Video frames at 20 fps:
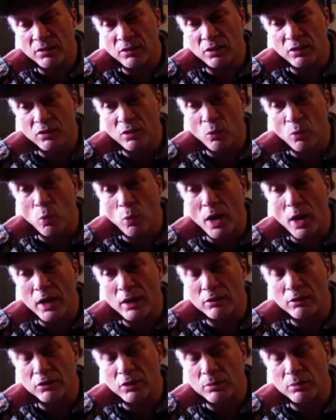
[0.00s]
just a way
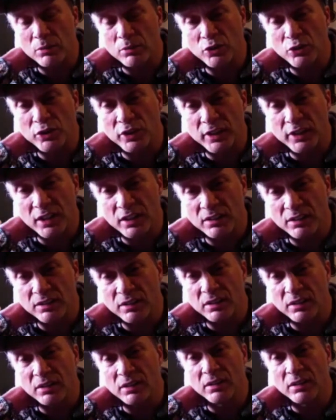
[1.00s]
of
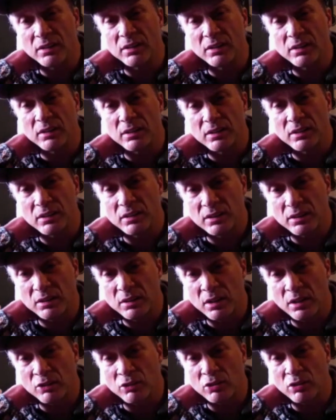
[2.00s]
communicating
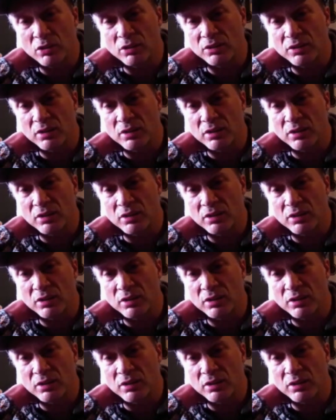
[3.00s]
across